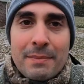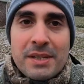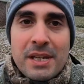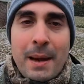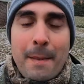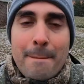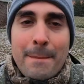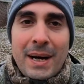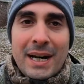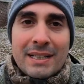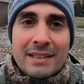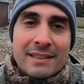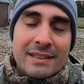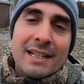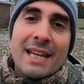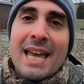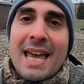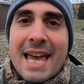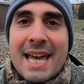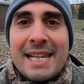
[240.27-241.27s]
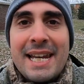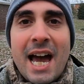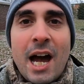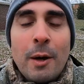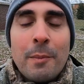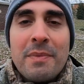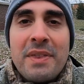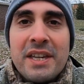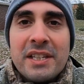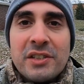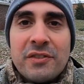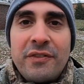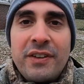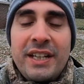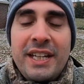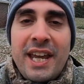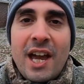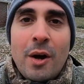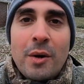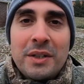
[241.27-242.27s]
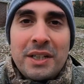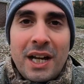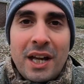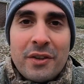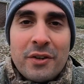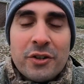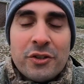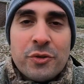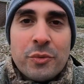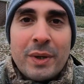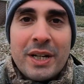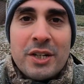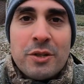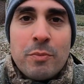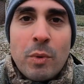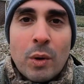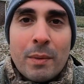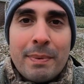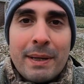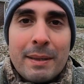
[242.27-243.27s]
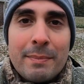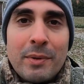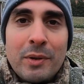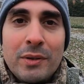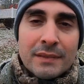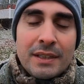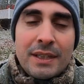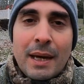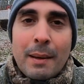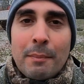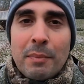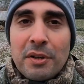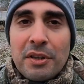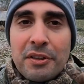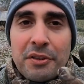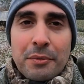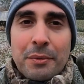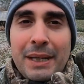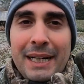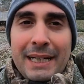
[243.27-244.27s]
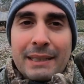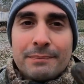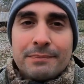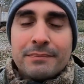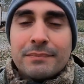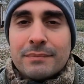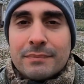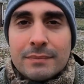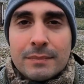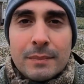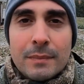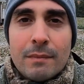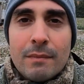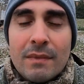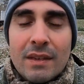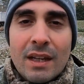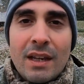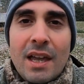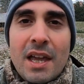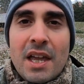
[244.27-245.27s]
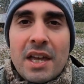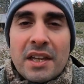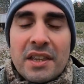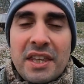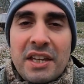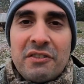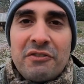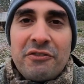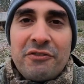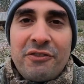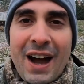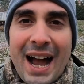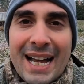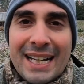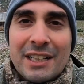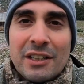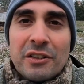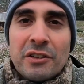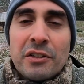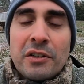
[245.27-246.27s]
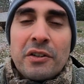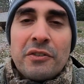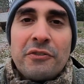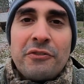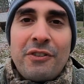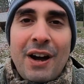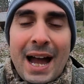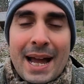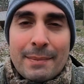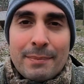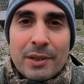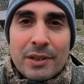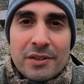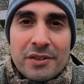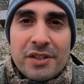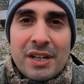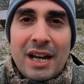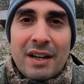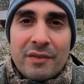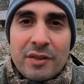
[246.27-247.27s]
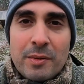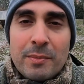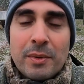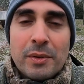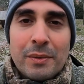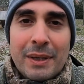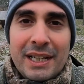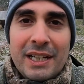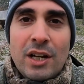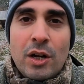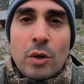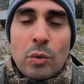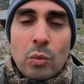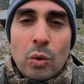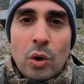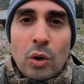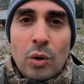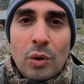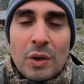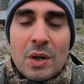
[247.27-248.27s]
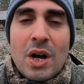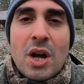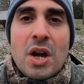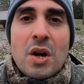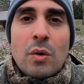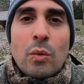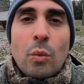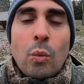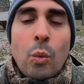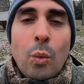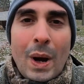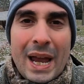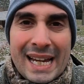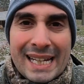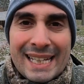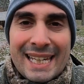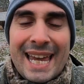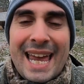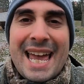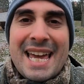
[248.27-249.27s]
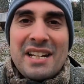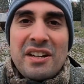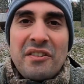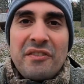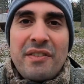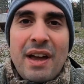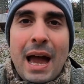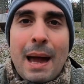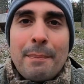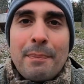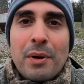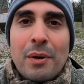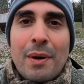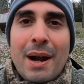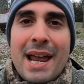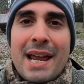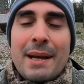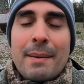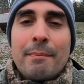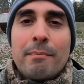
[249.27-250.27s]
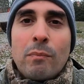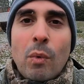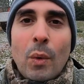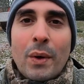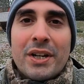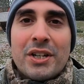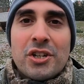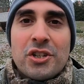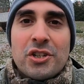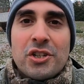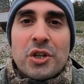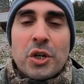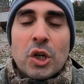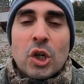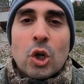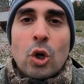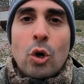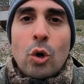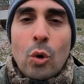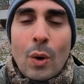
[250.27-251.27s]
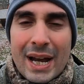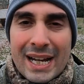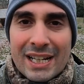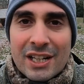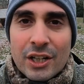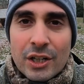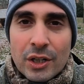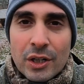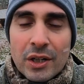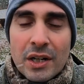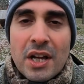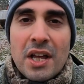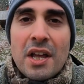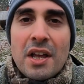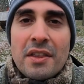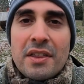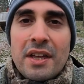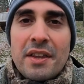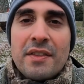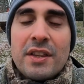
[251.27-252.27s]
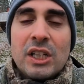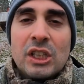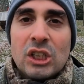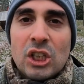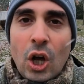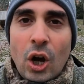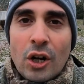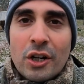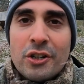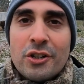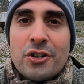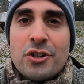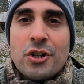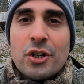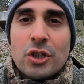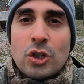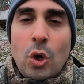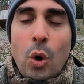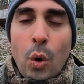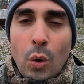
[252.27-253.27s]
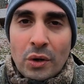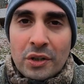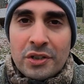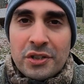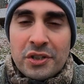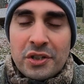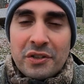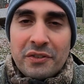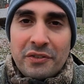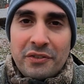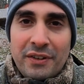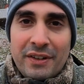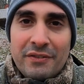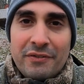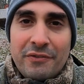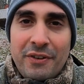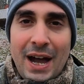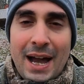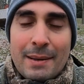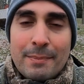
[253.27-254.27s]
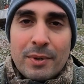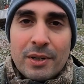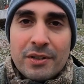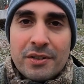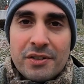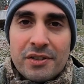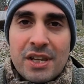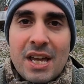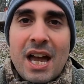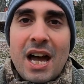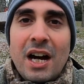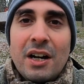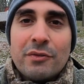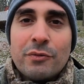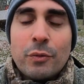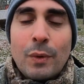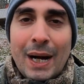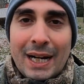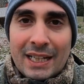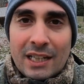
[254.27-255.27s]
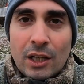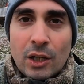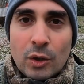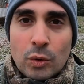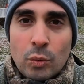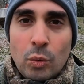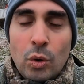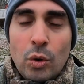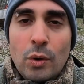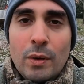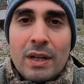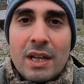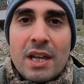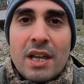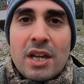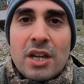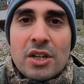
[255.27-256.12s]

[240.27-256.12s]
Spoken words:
thumbs up button and help this video and others reach more people. Number three, the finer fibers of the Merino wool wick and evaporate moisture quicker than the larger, coarser fibers of regular wool.